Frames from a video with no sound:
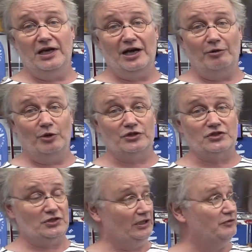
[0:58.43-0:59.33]
I
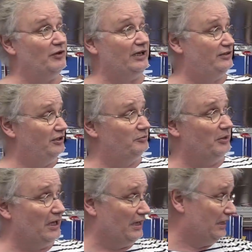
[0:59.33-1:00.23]
was invited
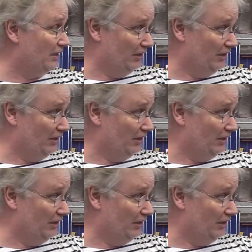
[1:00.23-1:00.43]
by